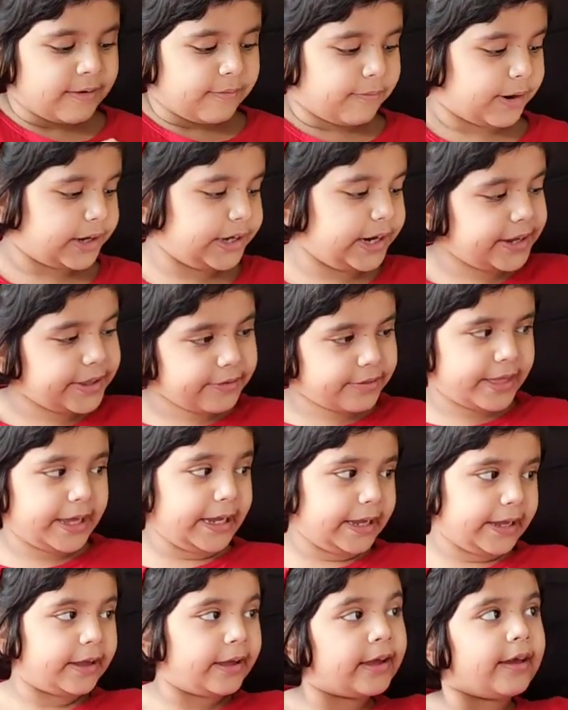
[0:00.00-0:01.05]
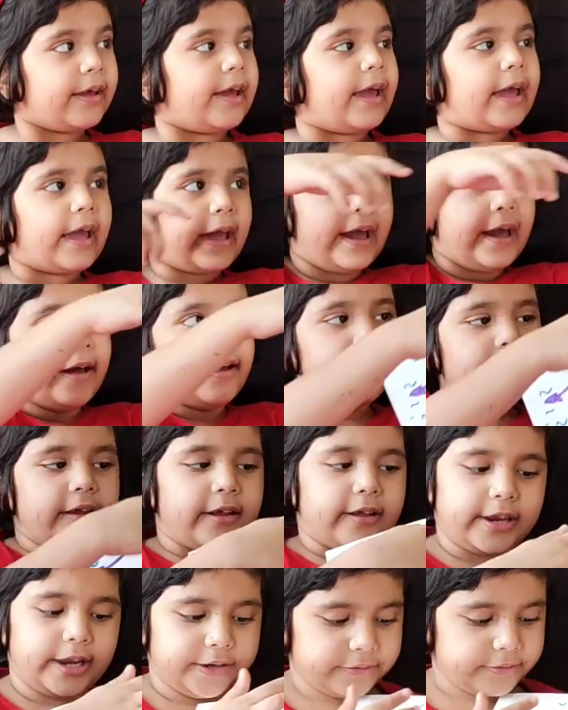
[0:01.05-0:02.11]
What did you see? Here,
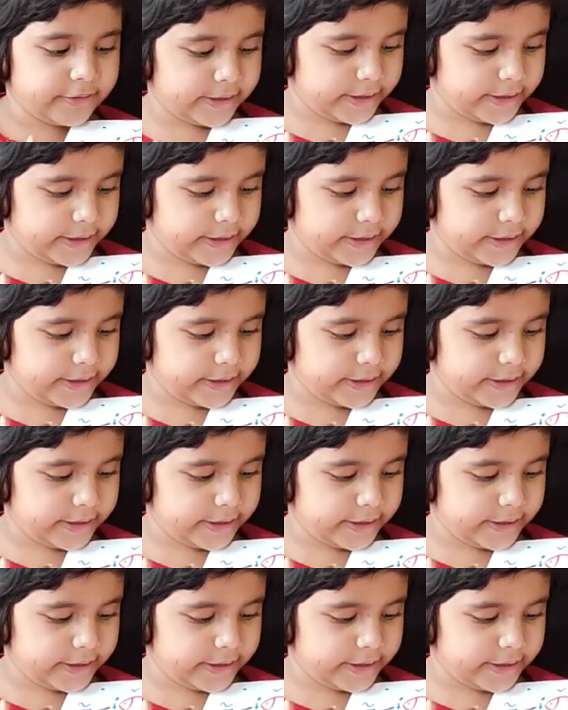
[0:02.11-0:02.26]
did you